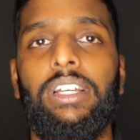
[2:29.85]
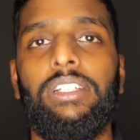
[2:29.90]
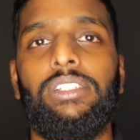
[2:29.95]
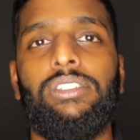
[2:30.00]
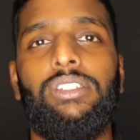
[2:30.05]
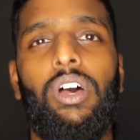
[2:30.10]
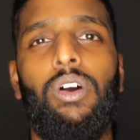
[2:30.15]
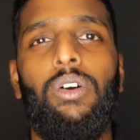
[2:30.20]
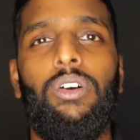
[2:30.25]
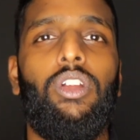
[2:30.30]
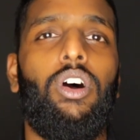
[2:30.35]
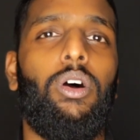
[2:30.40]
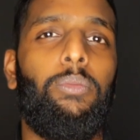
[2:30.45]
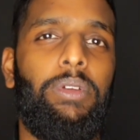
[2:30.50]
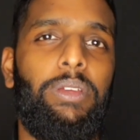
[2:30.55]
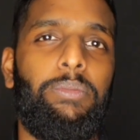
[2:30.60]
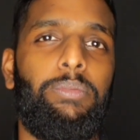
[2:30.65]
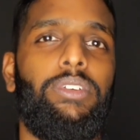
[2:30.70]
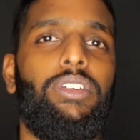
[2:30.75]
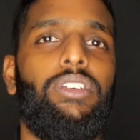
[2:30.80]
So a lot
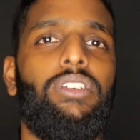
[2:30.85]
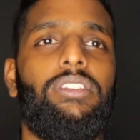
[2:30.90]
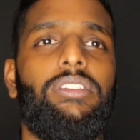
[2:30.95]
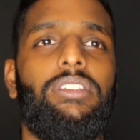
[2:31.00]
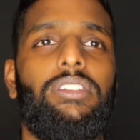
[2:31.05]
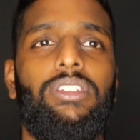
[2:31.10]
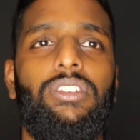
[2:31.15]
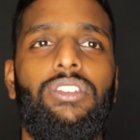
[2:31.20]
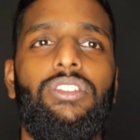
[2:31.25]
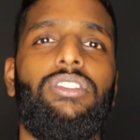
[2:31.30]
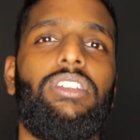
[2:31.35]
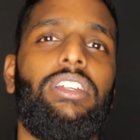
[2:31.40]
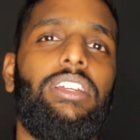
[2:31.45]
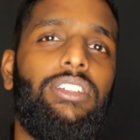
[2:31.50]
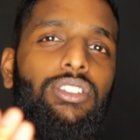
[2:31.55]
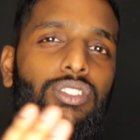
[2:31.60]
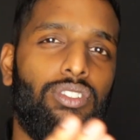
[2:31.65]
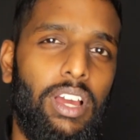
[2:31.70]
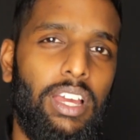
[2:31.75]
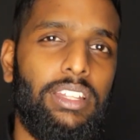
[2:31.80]
of people
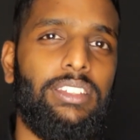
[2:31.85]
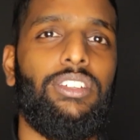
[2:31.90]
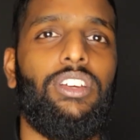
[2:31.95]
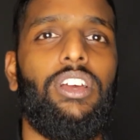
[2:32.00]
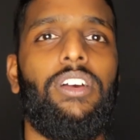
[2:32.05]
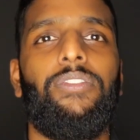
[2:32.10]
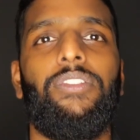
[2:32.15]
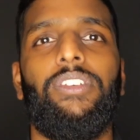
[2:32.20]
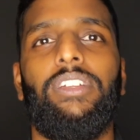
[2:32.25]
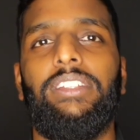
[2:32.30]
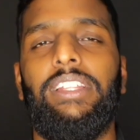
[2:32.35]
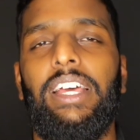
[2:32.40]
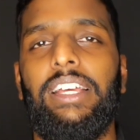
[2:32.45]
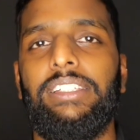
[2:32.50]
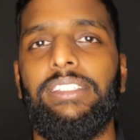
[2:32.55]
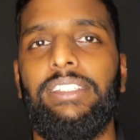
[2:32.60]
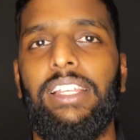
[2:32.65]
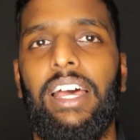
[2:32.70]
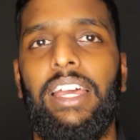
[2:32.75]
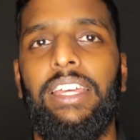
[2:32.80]
usually try to go for the
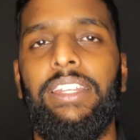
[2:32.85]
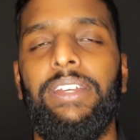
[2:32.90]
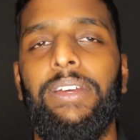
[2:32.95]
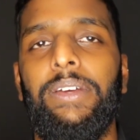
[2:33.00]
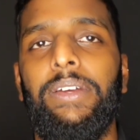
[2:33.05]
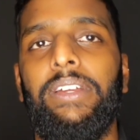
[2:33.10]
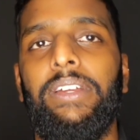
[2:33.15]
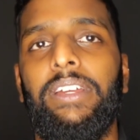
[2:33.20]
debt side,